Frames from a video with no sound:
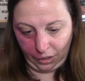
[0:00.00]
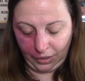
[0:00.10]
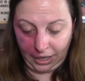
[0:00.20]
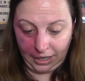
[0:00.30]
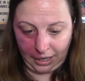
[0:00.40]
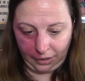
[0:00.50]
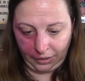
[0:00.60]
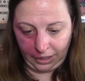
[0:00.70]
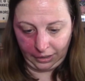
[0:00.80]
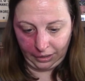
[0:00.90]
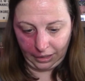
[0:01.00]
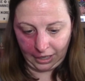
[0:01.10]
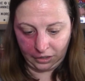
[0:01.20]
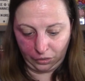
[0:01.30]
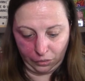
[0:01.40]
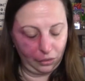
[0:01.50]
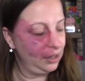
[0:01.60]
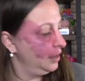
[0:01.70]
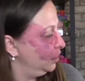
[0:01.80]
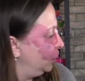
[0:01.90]
Okay, yeah, okay.
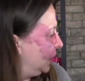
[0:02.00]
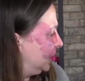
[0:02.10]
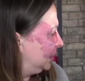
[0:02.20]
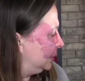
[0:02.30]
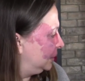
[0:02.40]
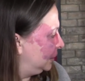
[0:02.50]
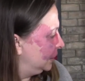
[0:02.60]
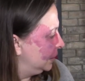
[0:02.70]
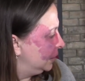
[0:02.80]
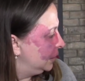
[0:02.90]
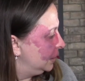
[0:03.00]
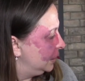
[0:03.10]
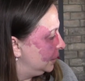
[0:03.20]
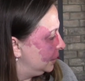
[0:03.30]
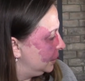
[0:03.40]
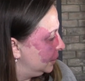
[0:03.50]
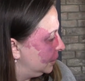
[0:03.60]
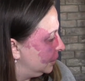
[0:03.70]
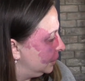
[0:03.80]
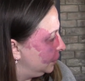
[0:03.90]
Extraordinary Shades.
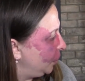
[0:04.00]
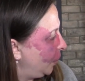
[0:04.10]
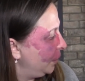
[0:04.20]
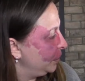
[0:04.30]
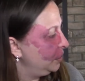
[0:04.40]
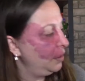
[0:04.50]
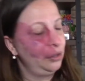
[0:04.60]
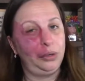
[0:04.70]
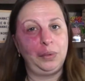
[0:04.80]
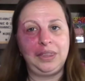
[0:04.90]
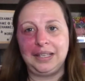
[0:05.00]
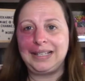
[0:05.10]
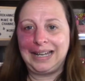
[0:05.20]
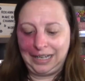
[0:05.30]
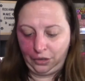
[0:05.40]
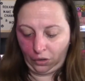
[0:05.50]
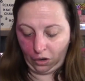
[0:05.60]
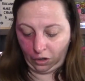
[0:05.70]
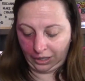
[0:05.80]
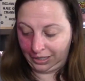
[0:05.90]
So I will do a look with this later
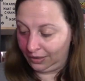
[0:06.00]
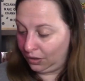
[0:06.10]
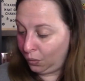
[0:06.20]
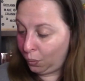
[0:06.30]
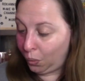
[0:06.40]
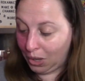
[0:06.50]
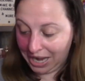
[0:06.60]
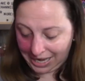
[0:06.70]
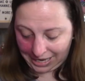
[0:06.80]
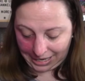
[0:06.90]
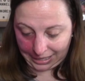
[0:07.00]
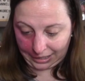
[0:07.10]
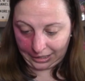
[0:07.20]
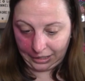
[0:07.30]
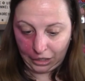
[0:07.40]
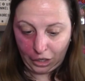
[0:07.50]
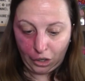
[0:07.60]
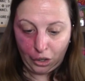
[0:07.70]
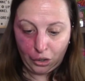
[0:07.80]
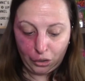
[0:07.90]
on in the week.
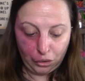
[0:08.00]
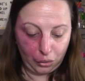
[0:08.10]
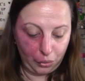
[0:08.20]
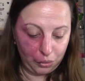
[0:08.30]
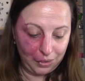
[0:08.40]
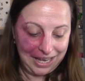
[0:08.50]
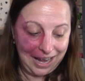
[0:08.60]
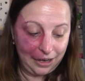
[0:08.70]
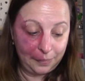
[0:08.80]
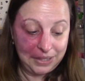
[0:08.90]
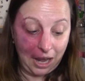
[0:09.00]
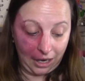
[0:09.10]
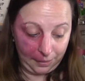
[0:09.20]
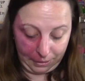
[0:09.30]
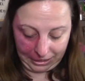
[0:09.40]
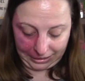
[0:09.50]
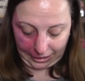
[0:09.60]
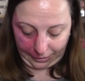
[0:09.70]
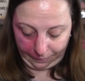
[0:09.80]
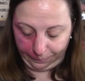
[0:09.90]
So those are the items I picked
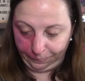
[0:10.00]
up.